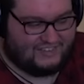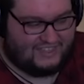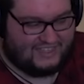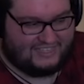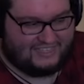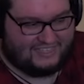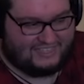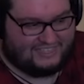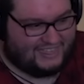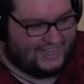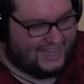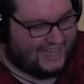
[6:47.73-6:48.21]

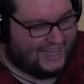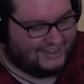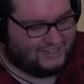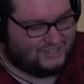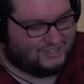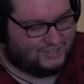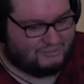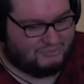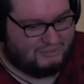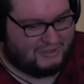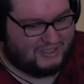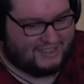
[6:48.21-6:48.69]
like that
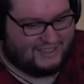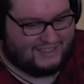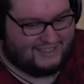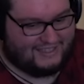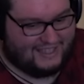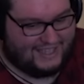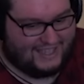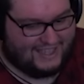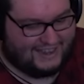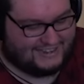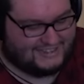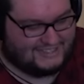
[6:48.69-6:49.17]
should be
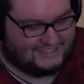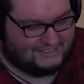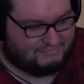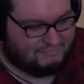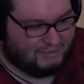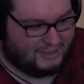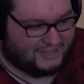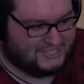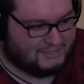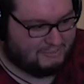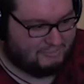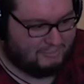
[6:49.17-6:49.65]

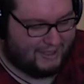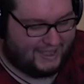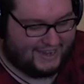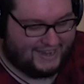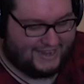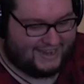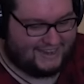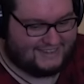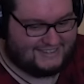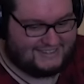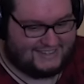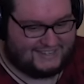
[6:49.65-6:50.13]
picked up by
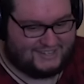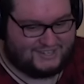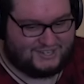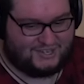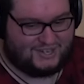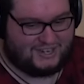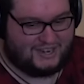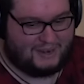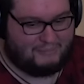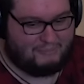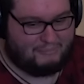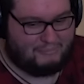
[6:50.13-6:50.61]
an
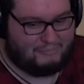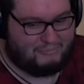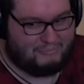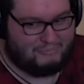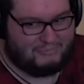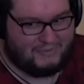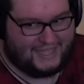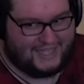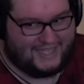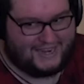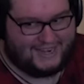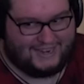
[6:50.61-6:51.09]
anti-cheat
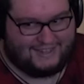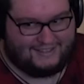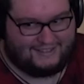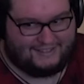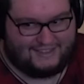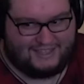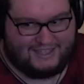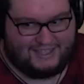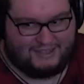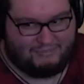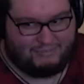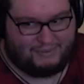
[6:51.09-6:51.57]

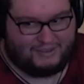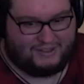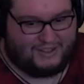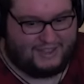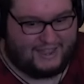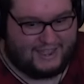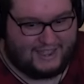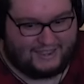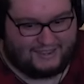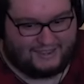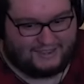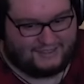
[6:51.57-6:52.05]
immediately, but
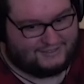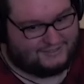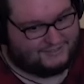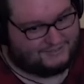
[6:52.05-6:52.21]
like